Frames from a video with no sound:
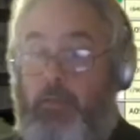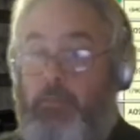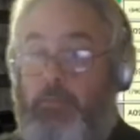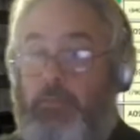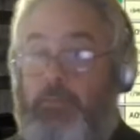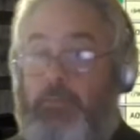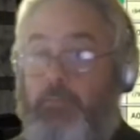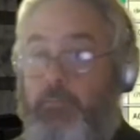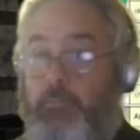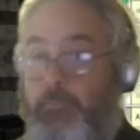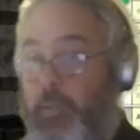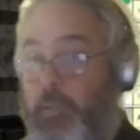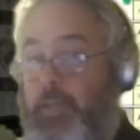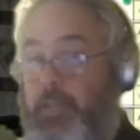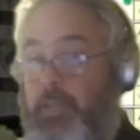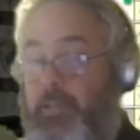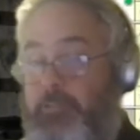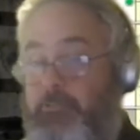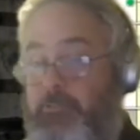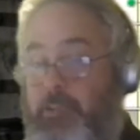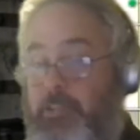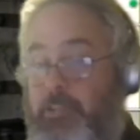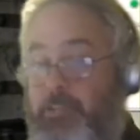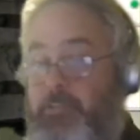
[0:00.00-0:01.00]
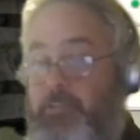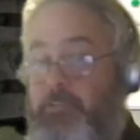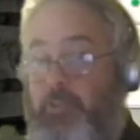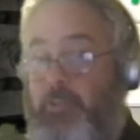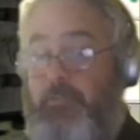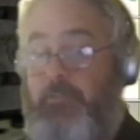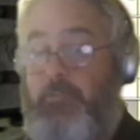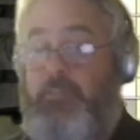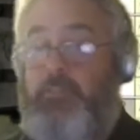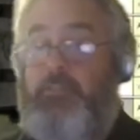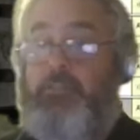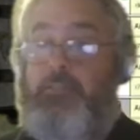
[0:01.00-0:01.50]
Barely scratch the
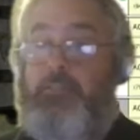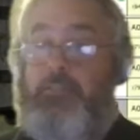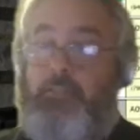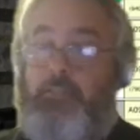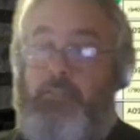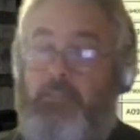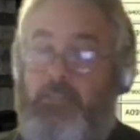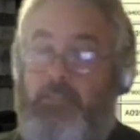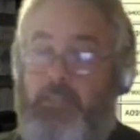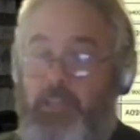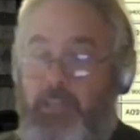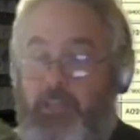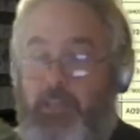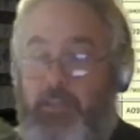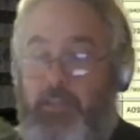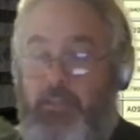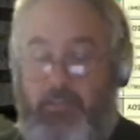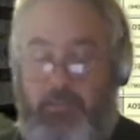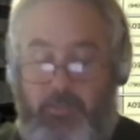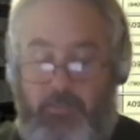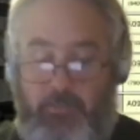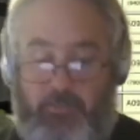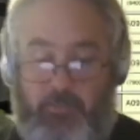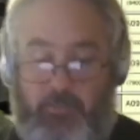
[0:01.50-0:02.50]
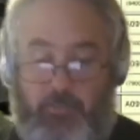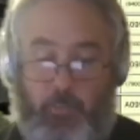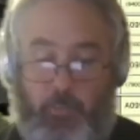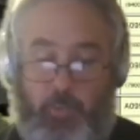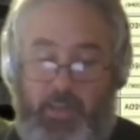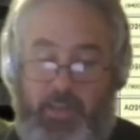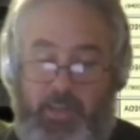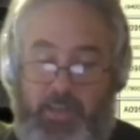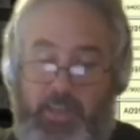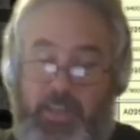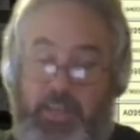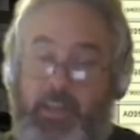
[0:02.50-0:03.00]
surface here. If the
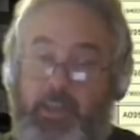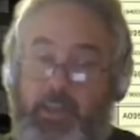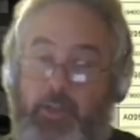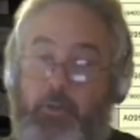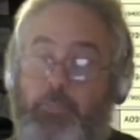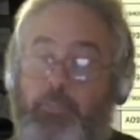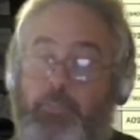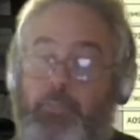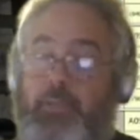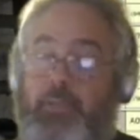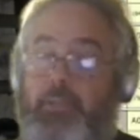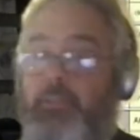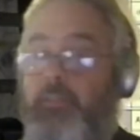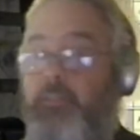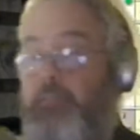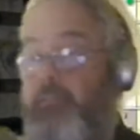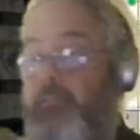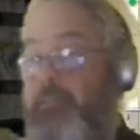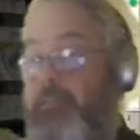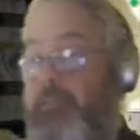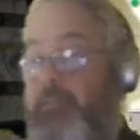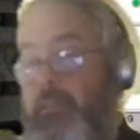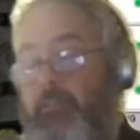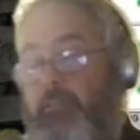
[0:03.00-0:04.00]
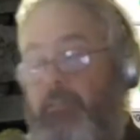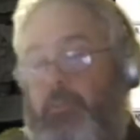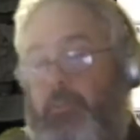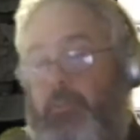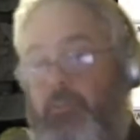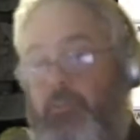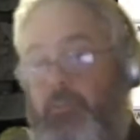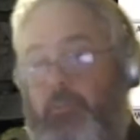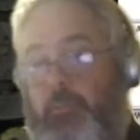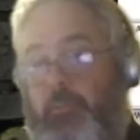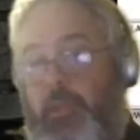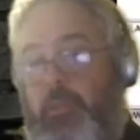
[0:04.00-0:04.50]
where to get help is, there's a
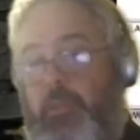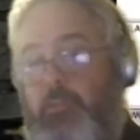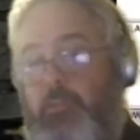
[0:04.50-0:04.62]
user manual,